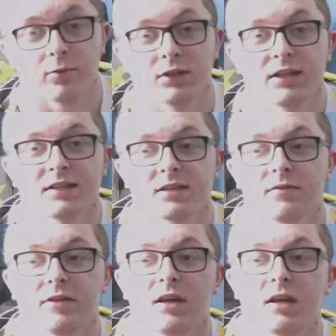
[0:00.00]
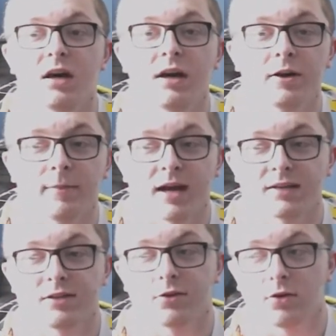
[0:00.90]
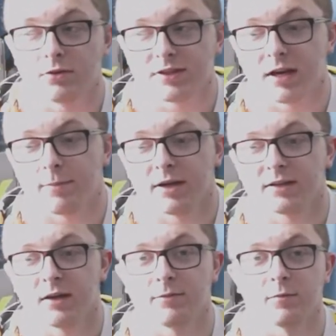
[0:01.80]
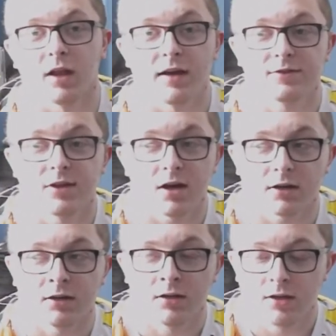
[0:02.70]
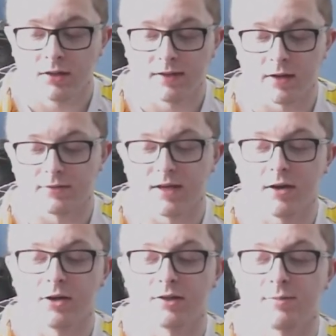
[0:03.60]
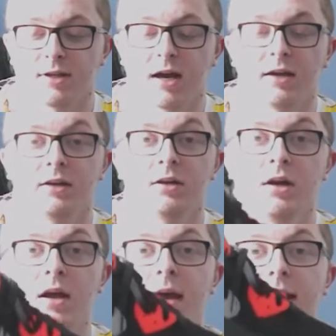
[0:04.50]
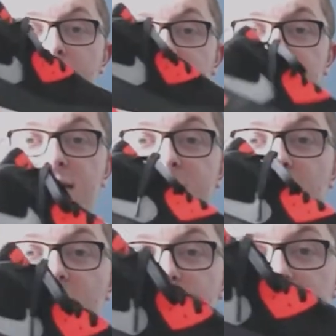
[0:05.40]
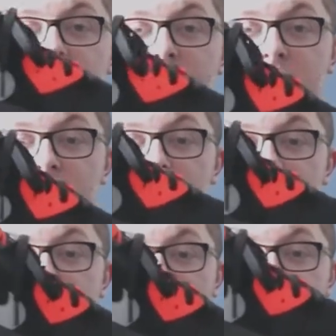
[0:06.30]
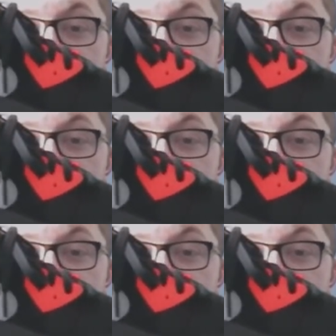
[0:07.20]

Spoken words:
release of the Air Max Zeros that I picked up from Livestock downtown on Spadina. And it's these guys. It's the Air Max